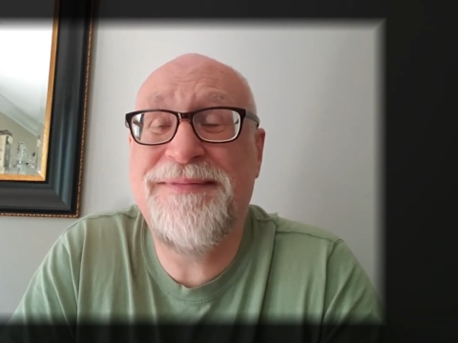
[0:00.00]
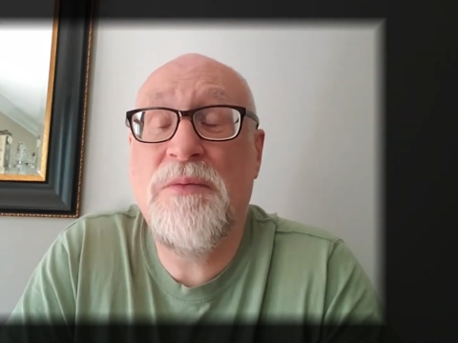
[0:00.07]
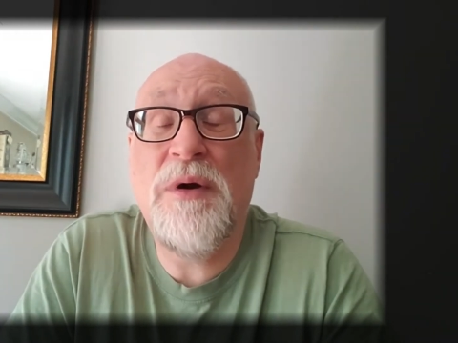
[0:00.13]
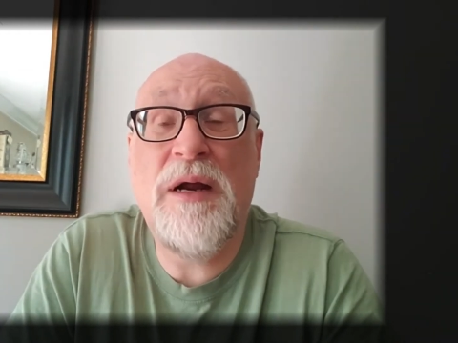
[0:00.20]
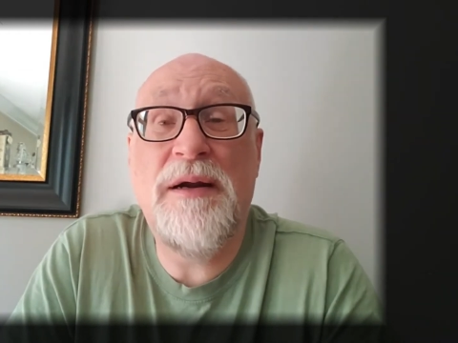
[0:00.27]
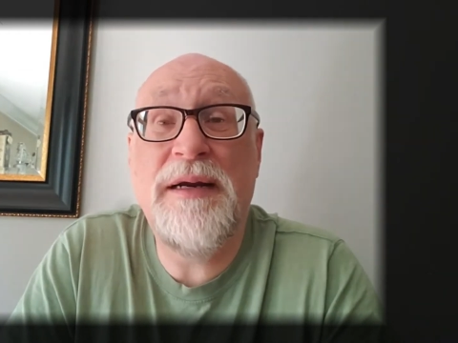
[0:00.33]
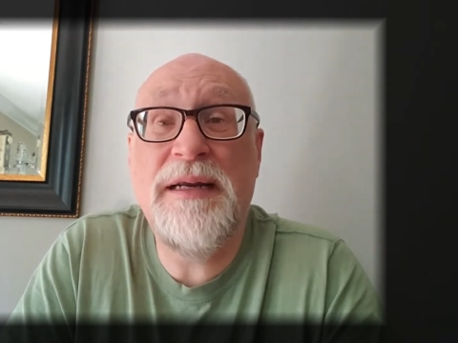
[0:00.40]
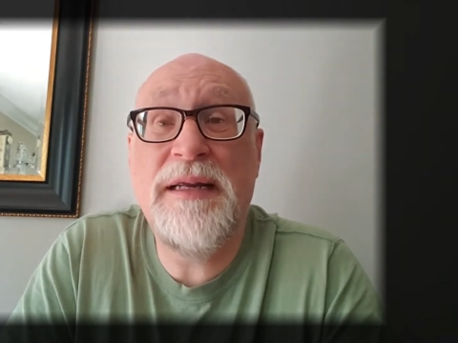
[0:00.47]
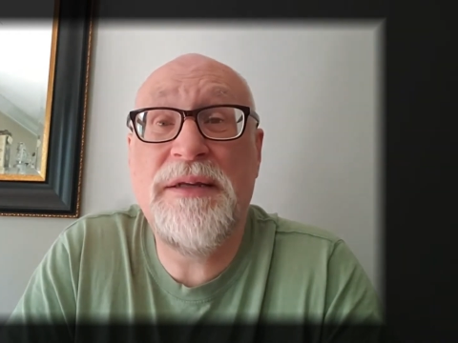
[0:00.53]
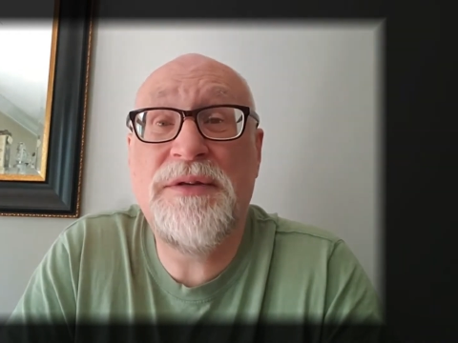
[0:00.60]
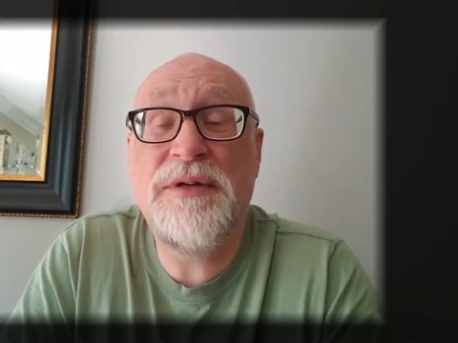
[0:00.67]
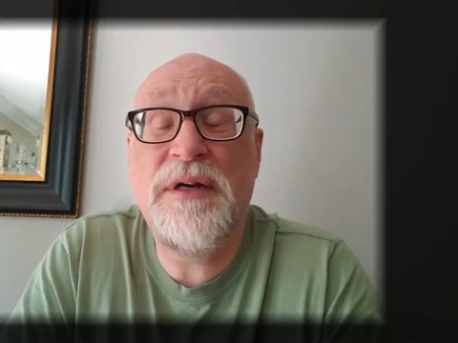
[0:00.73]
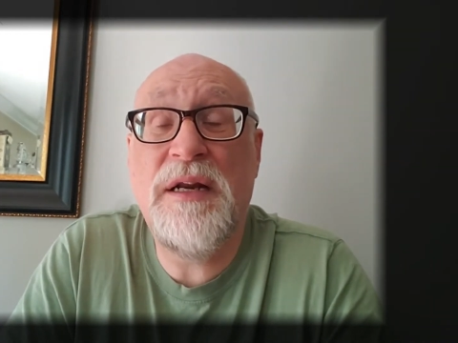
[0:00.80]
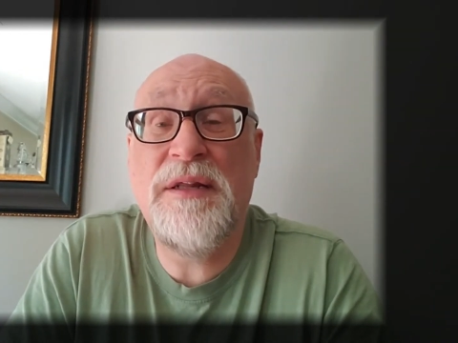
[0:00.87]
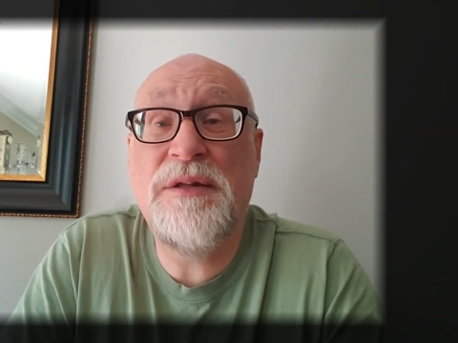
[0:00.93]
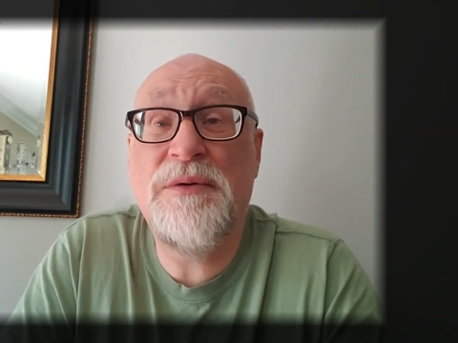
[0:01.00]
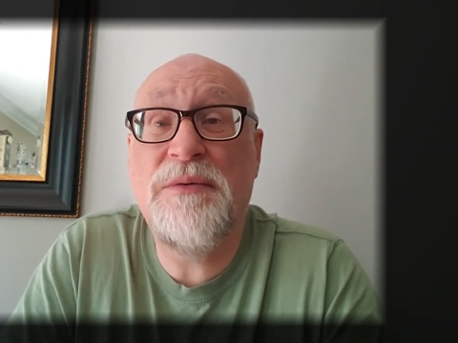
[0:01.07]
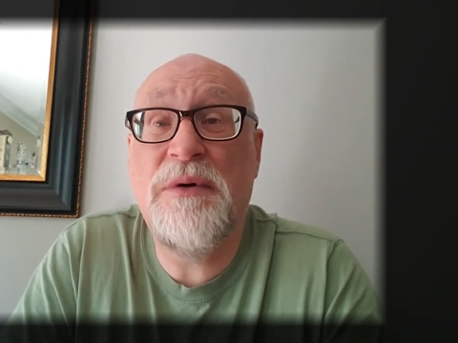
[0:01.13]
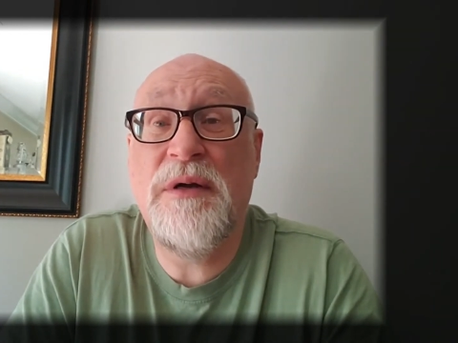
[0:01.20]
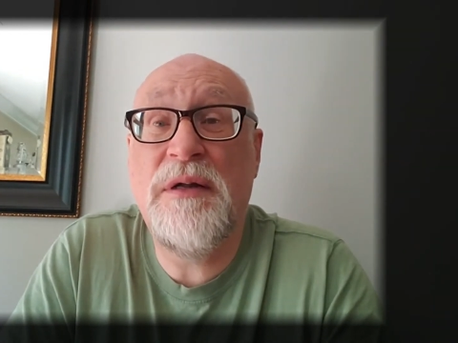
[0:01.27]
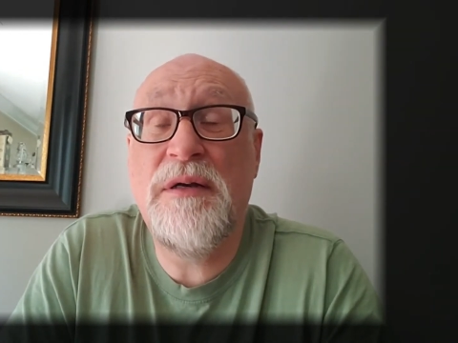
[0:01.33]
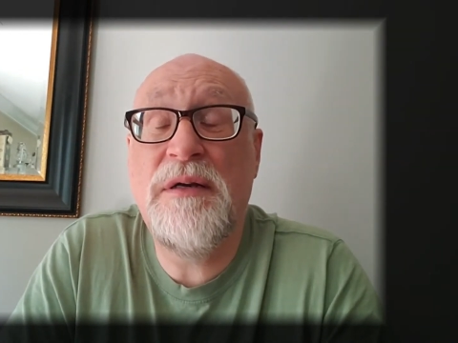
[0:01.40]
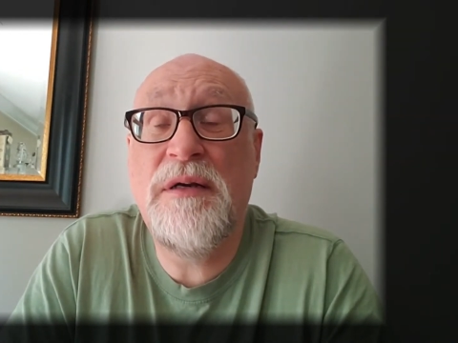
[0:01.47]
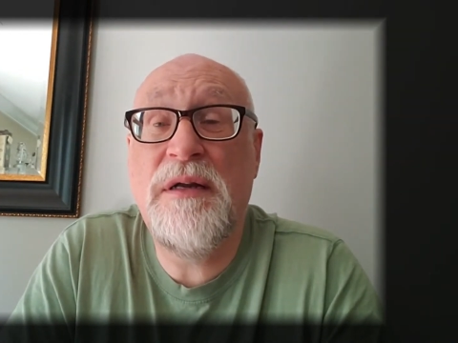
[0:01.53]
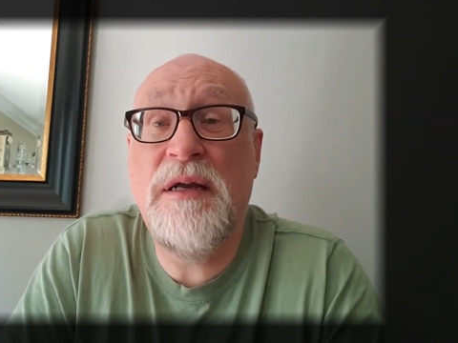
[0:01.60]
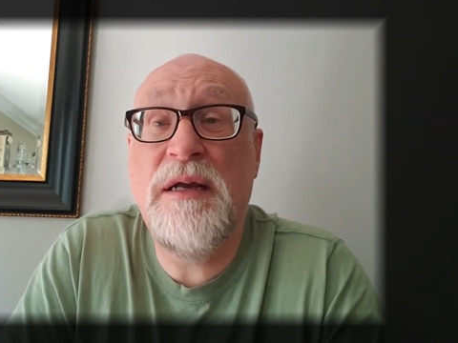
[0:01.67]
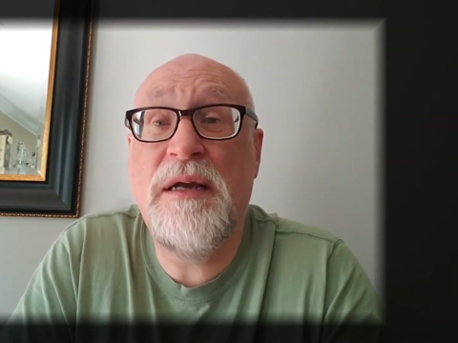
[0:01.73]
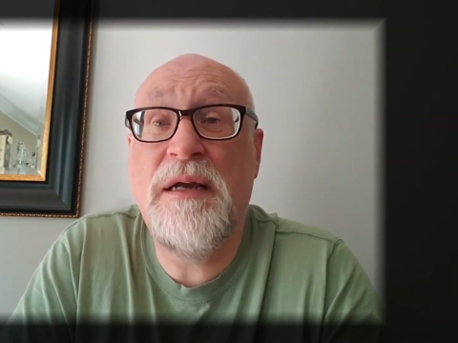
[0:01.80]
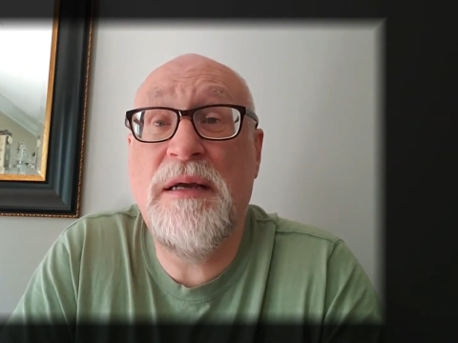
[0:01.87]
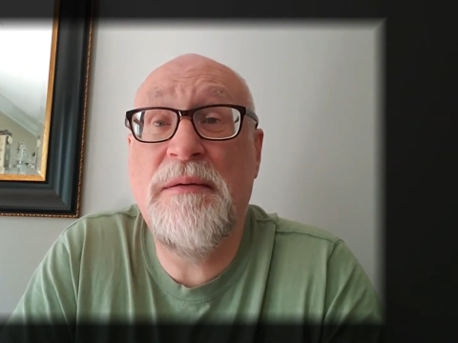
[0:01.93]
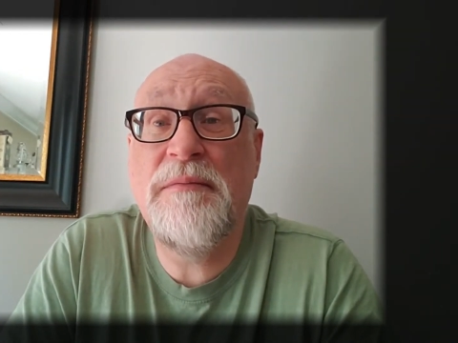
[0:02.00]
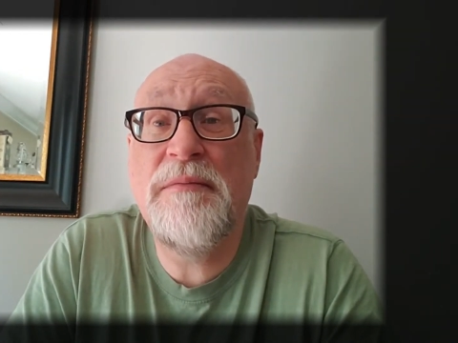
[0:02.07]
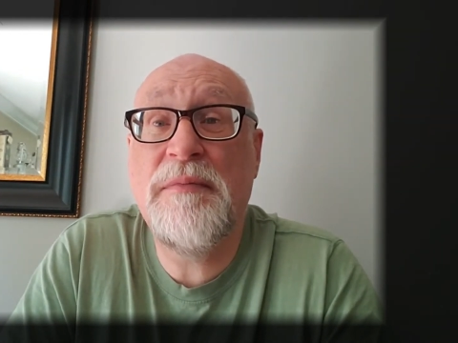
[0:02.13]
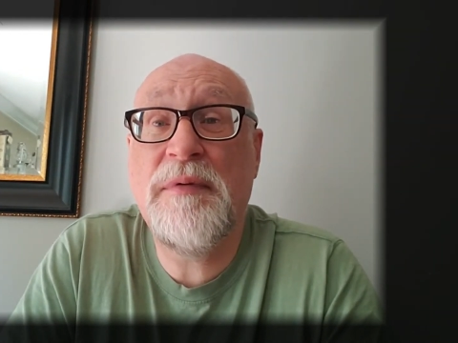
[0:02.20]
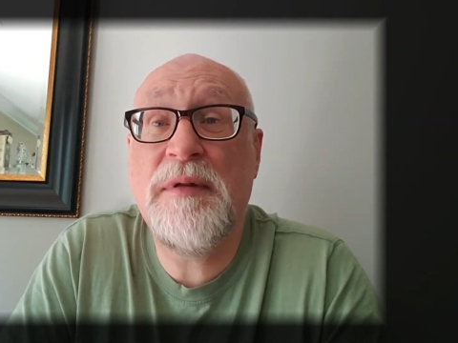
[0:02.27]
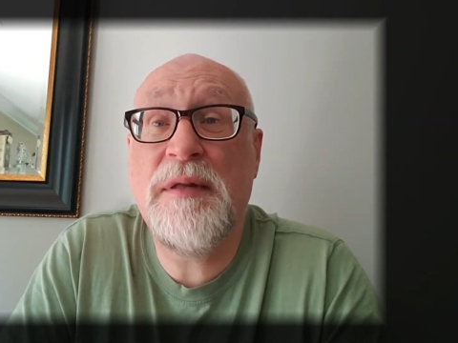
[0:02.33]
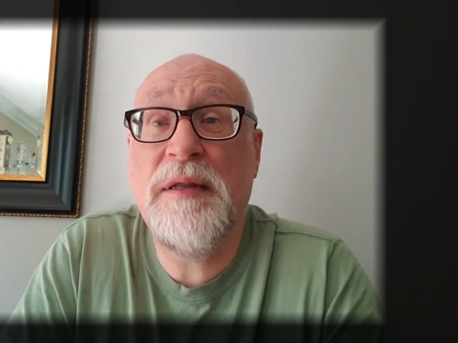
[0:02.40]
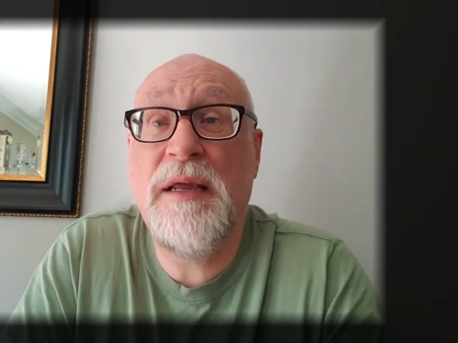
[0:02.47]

Wiring is another one.